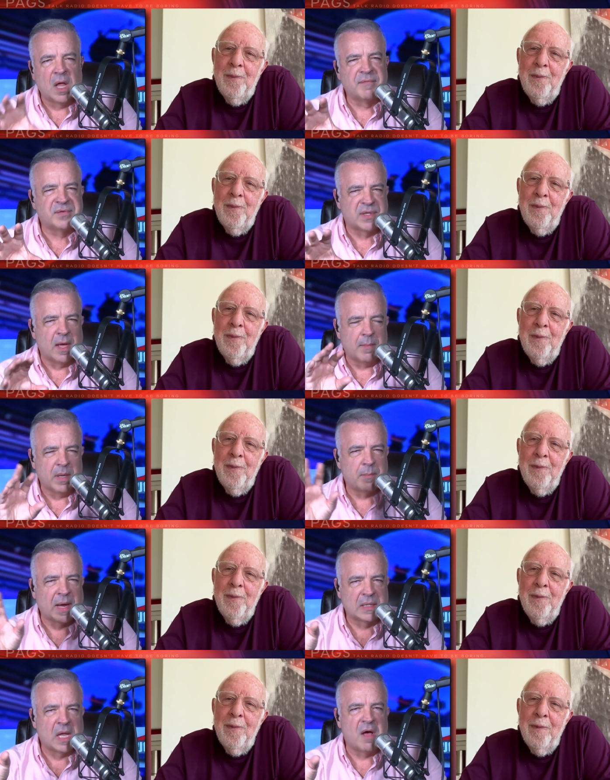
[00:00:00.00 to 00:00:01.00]
Speaker 1: loves them. And
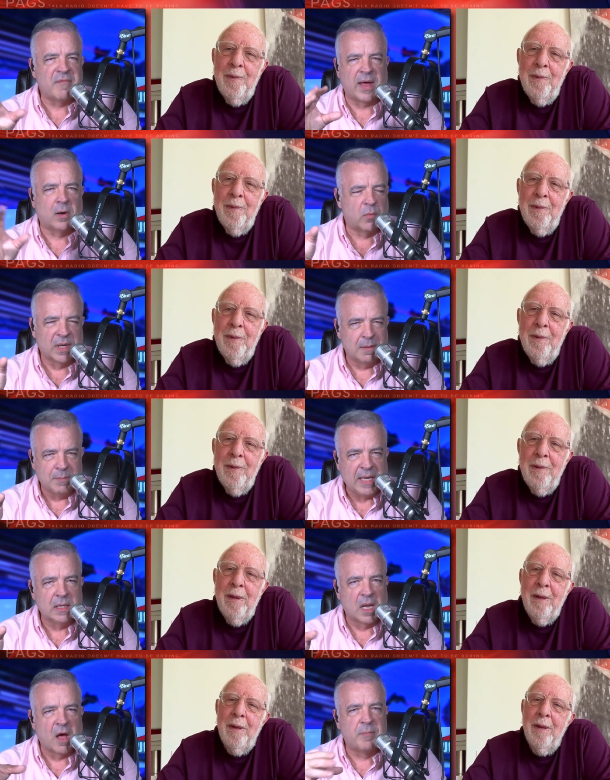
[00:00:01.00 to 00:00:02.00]
by love, I don't really
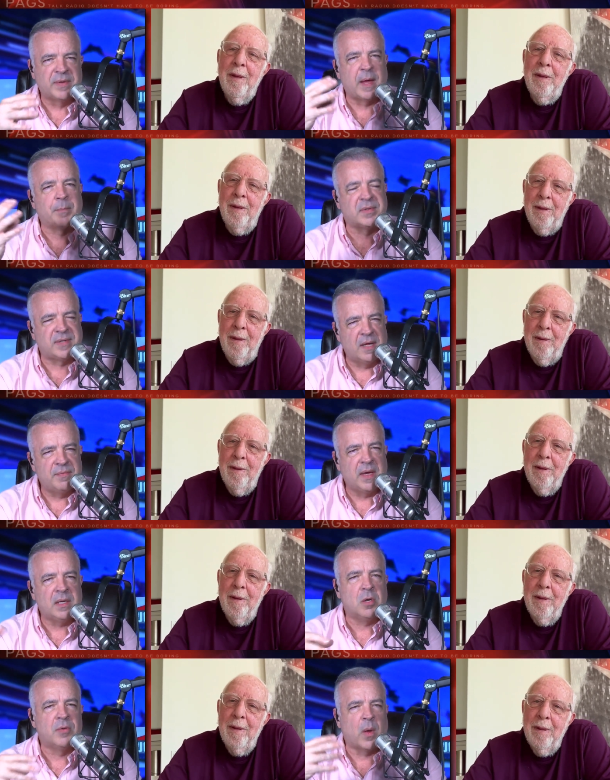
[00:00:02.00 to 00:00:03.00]
mean love, but they pretend
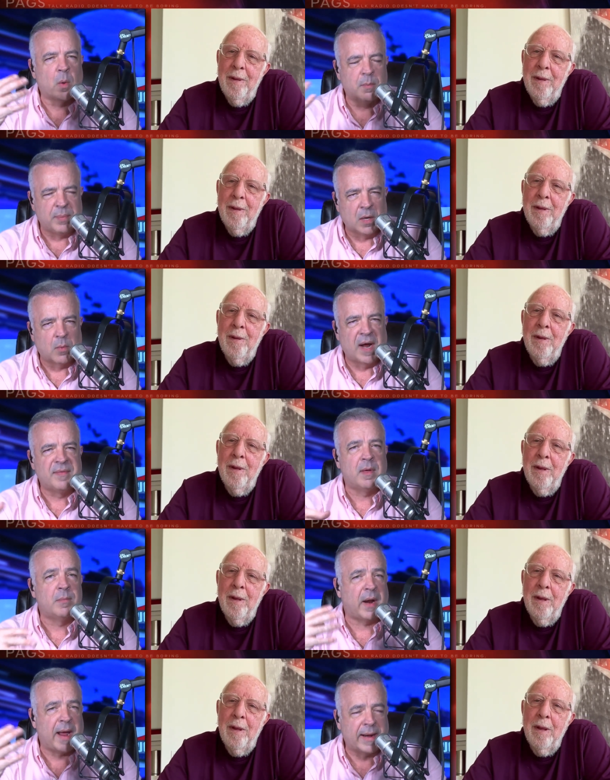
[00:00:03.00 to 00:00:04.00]
they do. They want to be around
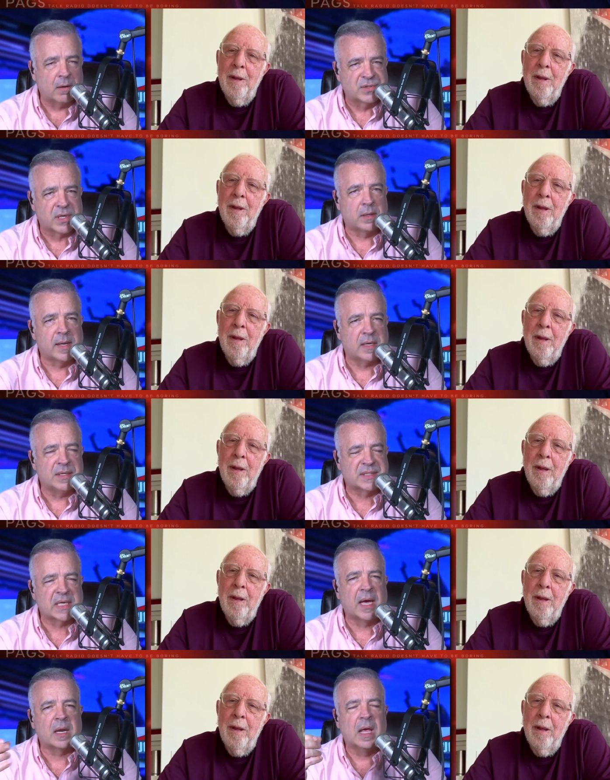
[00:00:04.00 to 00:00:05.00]
them. They're hangers-on, like you
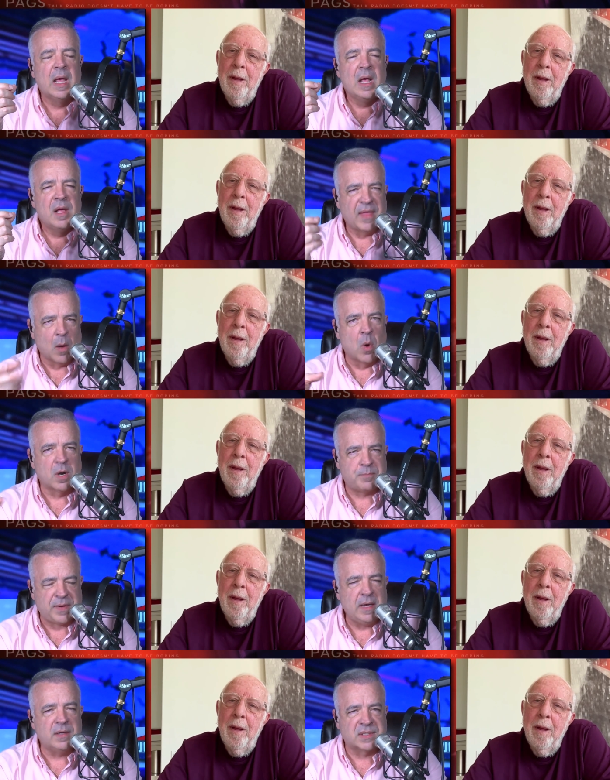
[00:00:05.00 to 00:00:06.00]
said. They want a
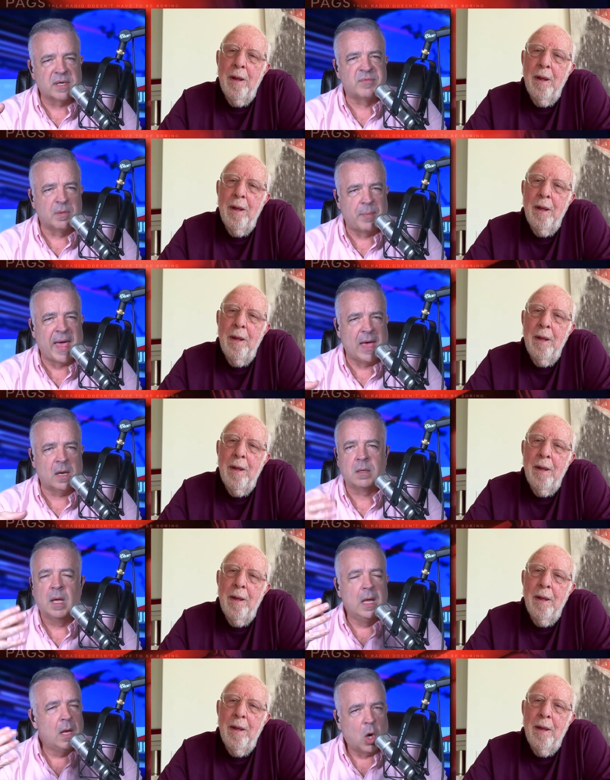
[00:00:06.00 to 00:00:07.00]
piece of the
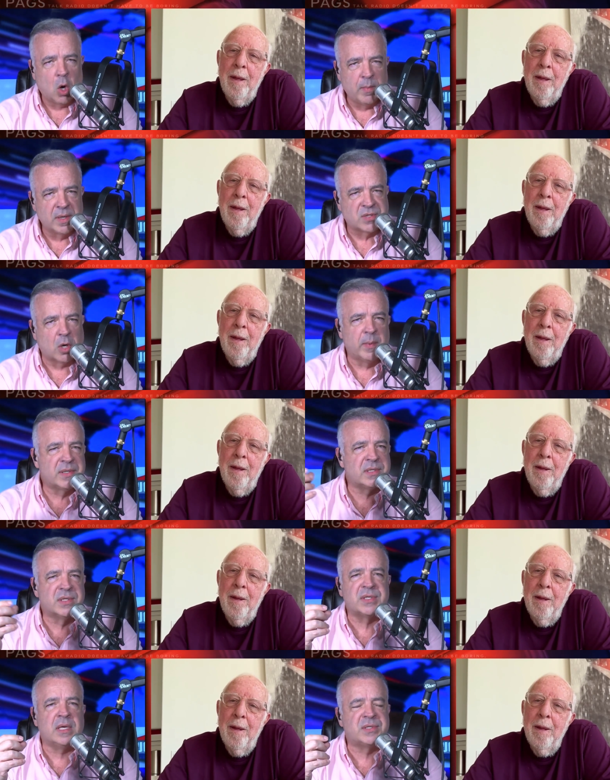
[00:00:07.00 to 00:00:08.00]
band. Herman's Hermits
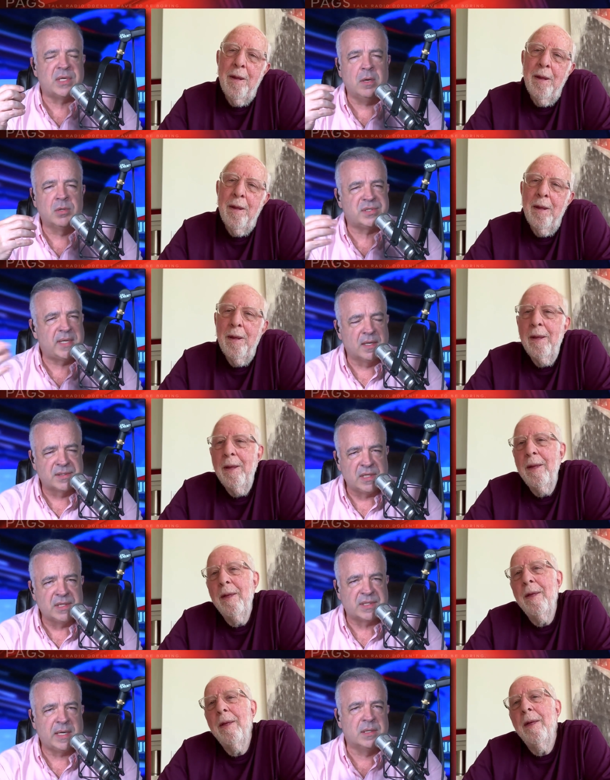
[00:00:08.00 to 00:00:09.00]
is, is huge. ten
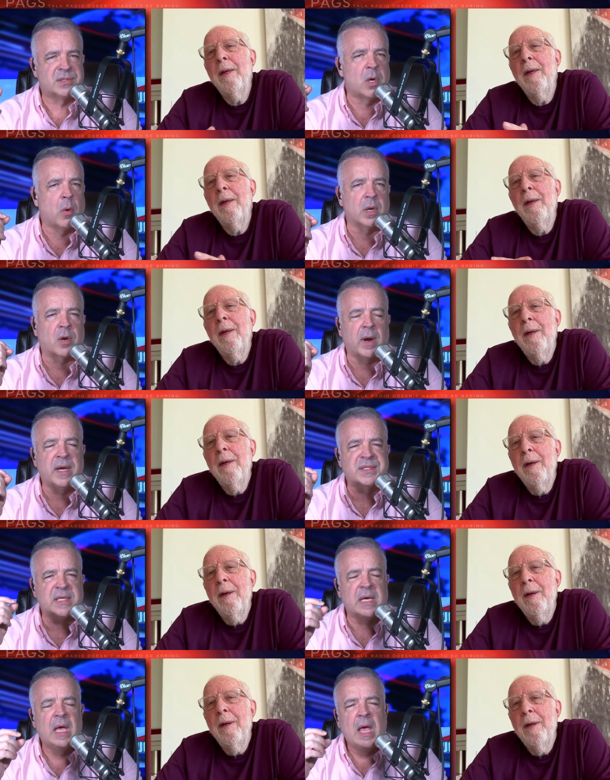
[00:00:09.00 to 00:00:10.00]
C C is going
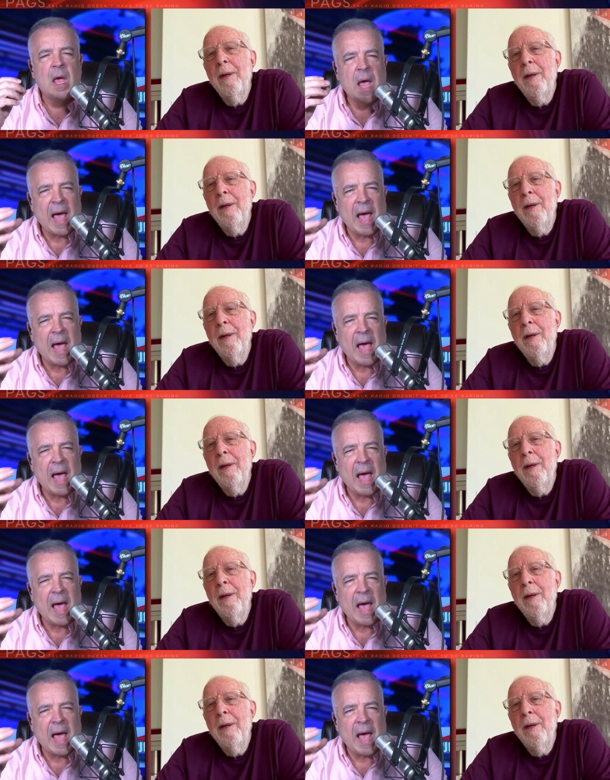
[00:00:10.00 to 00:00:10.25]
crazy.